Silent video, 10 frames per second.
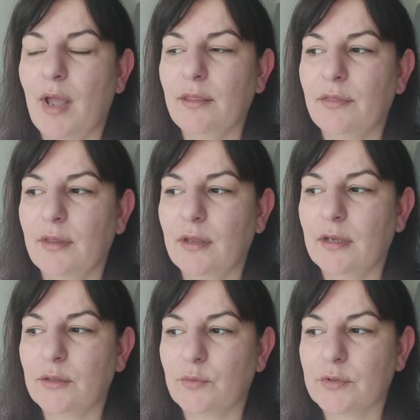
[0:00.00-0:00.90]
think
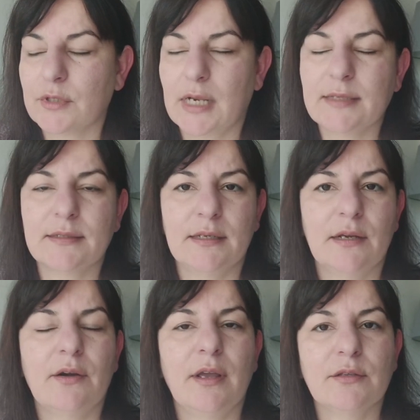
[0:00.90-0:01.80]
it was last
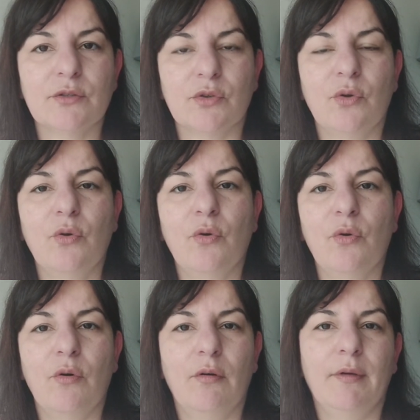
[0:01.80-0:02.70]
year, I
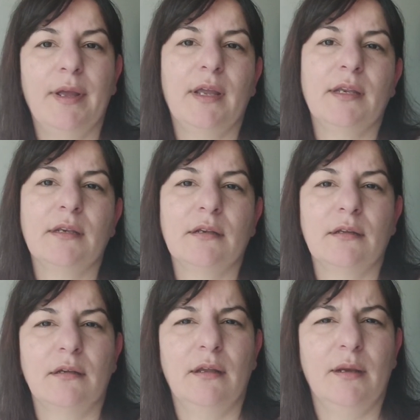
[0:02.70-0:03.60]
saw
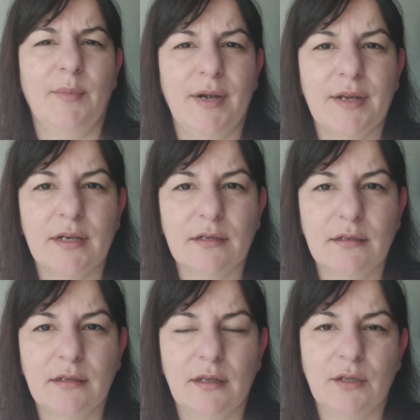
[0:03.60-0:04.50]
in an
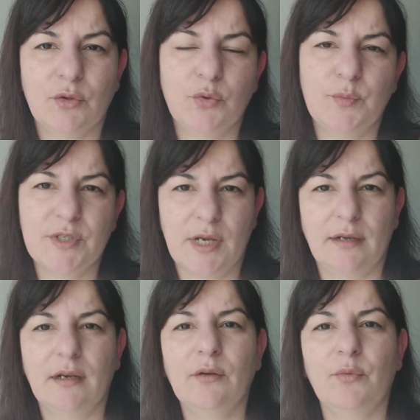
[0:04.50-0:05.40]
American YouTube
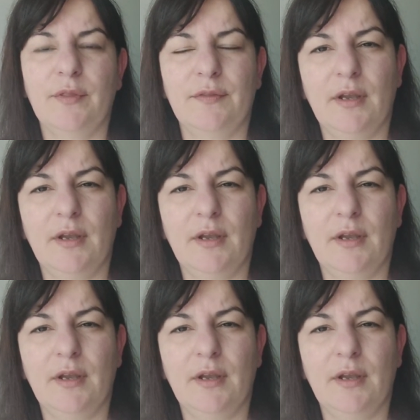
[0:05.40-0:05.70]
channel with